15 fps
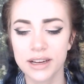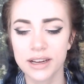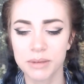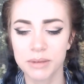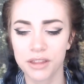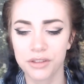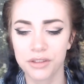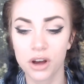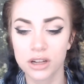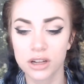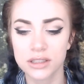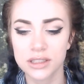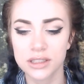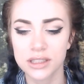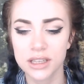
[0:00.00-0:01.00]
my
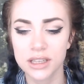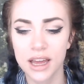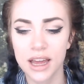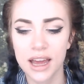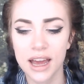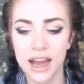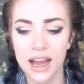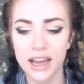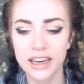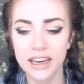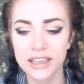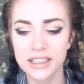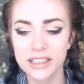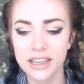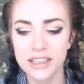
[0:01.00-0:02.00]
thoughts. I
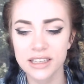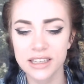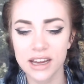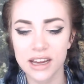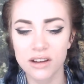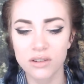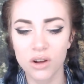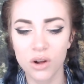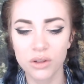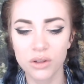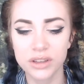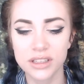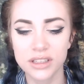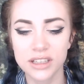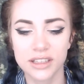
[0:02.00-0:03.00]
need to get down all the
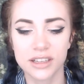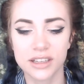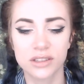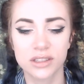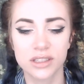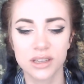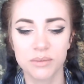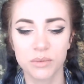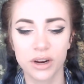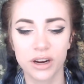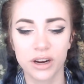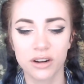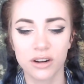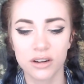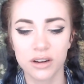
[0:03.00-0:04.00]
details somewhere.